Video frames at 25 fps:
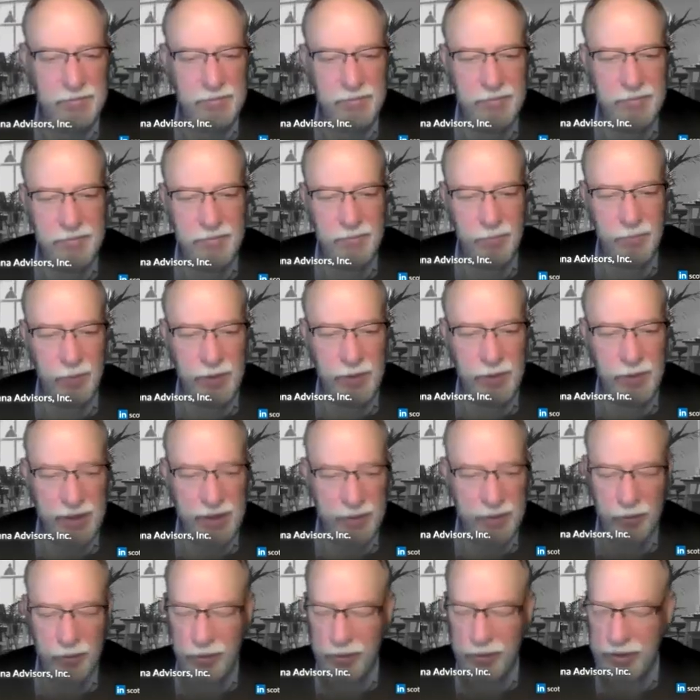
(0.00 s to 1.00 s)
what I
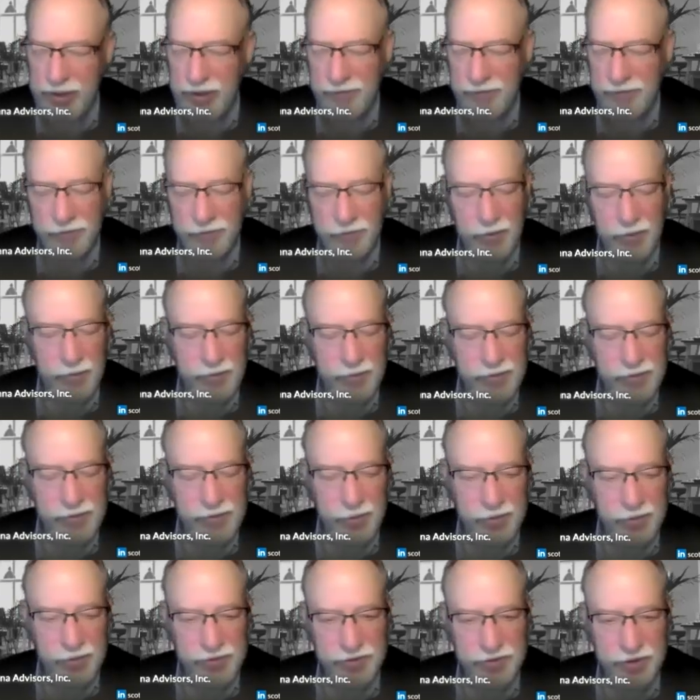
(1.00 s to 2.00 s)
will get from
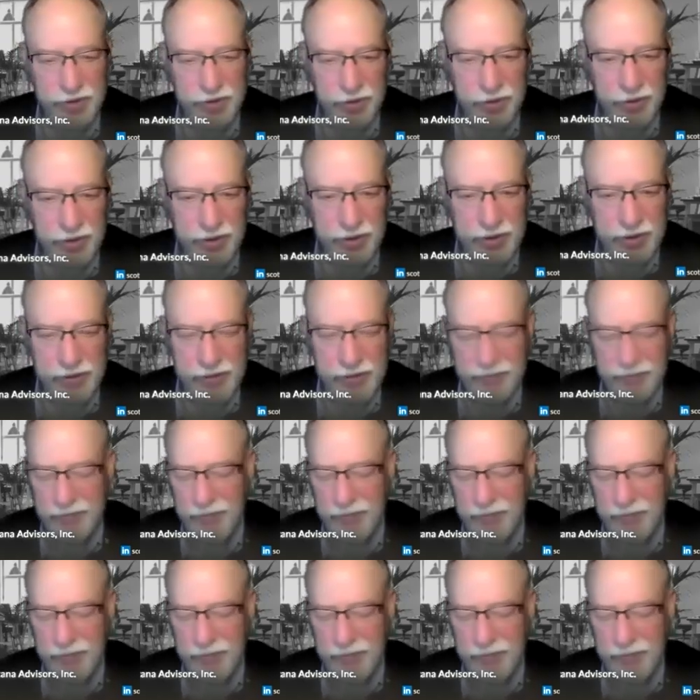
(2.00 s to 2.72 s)
Social Security.